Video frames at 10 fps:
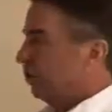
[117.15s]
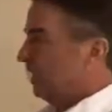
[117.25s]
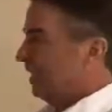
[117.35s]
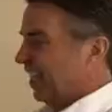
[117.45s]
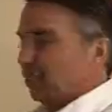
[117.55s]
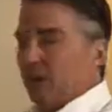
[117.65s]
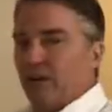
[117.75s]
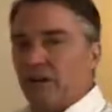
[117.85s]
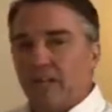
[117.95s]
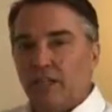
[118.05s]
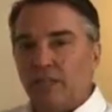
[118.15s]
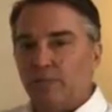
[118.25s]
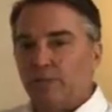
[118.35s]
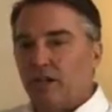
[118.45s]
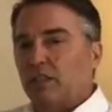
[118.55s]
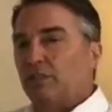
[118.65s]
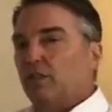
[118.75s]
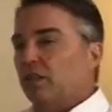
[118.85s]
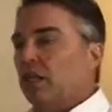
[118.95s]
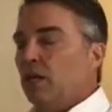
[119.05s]
We generate our energy from fossil
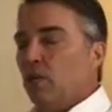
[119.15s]
fuels.